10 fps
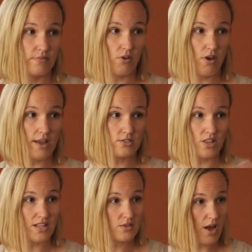Okay, so
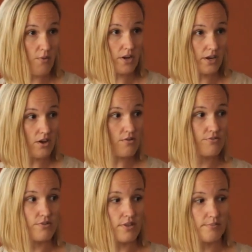that's how we're going to go
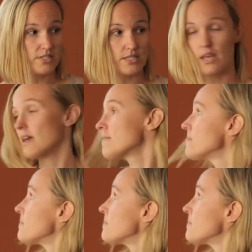through them today.